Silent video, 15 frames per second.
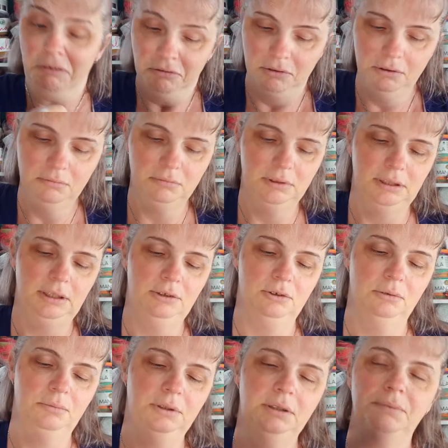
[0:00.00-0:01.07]
whoop, nearly
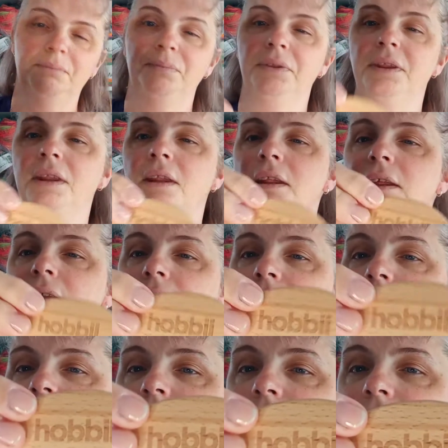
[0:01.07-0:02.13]
dropped it.
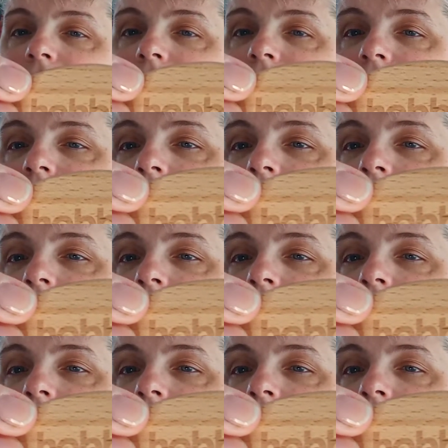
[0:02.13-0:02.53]
There it is.